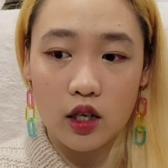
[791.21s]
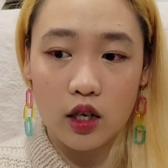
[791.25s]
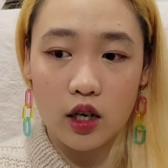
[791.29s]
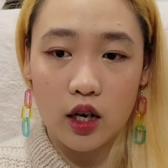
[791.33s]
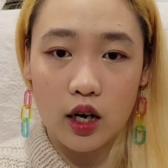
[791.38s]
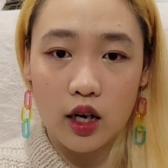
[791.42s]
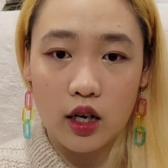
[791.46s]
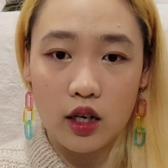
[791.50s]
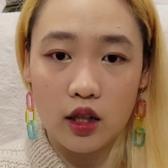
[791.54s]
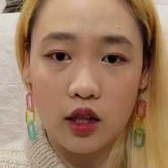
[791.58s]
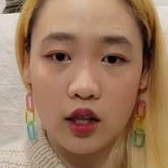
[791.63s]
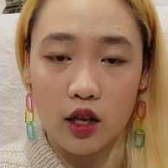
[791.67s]

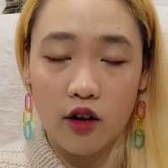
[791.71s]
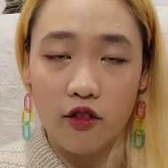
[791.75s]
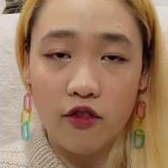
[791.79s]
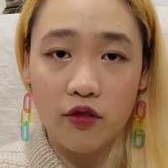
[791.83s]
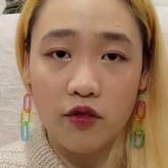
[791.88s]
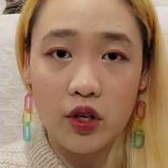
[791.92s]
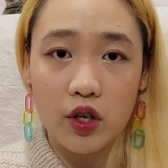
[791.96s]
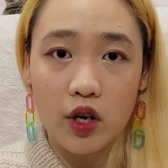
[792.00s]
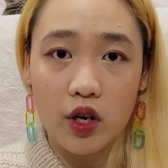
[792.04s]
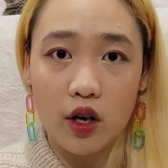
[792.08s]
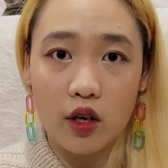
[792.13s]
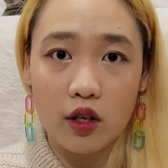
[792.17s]
I
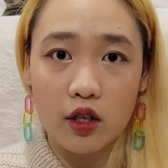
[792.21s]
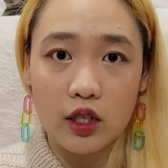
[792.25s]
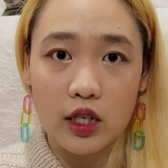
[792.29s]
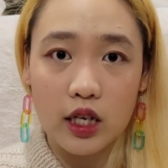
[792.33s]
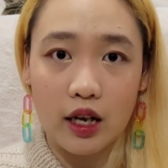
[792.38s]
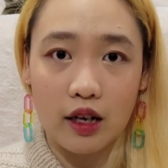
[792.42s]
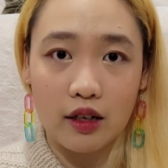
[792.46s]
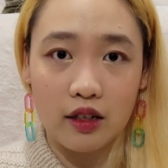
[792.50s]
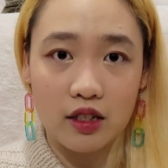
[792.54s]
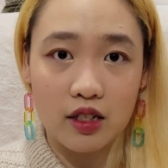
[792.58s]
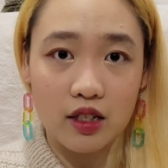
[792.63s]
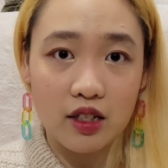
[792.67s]
left it
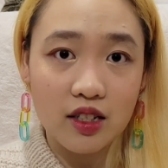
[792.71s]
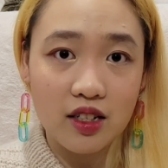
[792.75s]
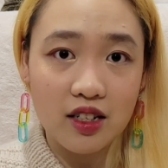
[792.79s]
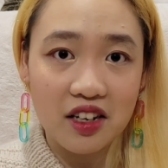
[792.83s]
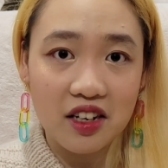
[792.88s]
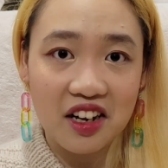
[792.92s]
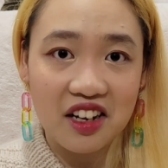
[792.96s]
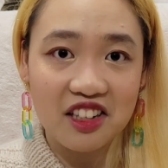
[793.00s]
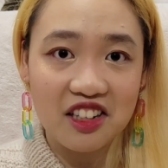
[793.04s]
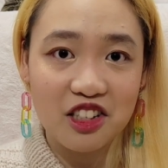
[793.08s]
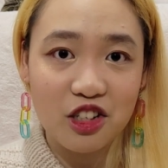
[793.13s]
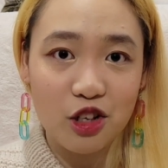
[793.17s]
unattended
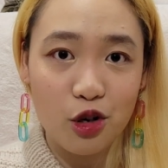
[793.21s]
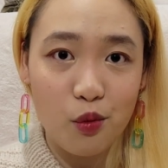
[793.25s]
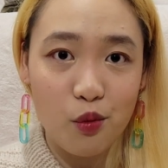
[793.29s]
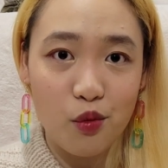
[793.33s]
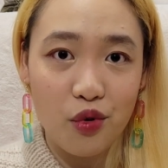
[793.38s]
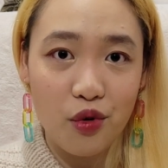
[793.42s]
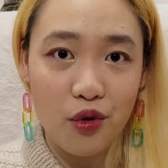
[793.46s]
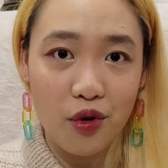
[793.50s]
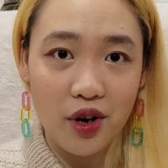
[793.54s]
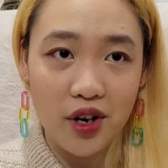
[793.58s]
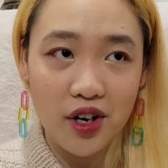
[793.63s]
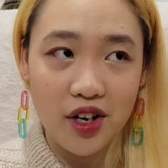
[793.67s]
at some
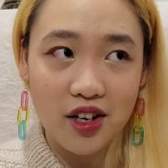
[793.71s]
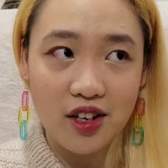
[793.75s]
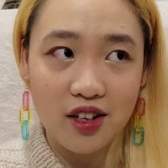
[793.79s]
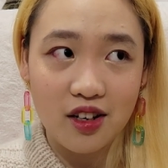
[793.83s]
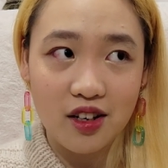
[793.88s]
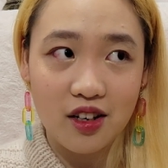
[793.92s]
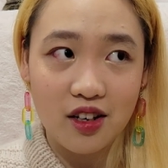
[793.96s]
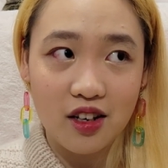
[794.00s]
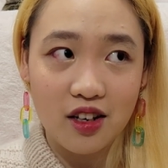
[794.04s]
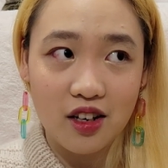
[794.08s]
point